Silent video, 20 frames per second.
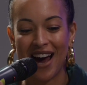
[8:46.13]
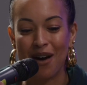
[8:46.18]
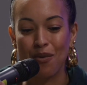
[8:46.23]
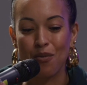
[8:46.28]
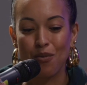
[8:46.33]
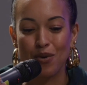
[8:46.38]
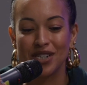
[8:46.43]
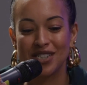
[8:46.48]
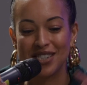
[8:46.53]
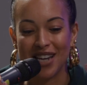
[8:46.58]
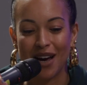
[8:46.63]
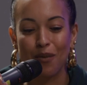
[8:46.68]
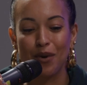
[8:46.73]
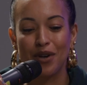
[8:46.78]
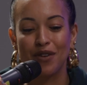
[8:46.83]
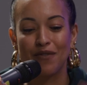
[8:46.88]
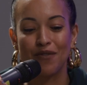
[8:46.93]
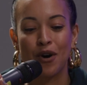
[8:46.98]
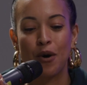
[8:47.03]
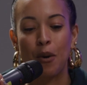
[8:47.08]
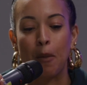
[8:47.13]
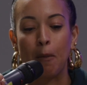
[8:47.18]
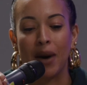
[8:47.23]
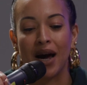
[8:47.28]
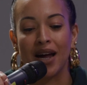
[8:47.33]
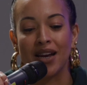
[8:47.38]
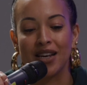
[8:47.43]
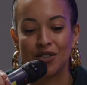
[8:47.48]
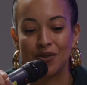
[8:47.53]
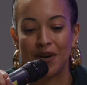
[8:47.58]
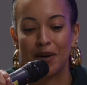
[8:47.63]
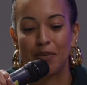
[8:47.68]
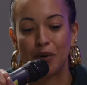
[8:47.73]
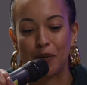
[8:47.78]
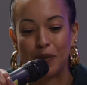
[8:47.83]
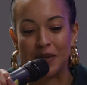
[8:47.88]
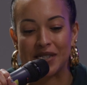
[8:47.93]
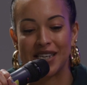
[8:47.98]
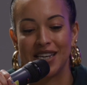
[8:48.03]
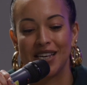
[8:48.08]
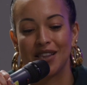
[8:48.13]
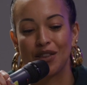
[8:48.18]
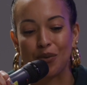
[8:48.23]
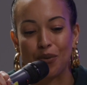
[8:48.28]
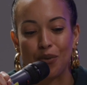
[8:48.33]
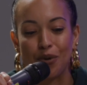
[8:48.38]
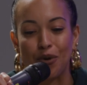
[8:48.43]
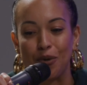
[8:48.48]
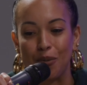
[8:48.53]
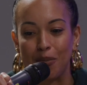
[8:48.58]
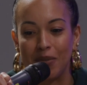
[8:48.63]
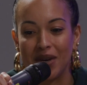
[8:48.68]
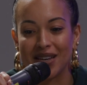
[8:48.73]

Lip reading: I wish I would have known Monty Draper was in the room,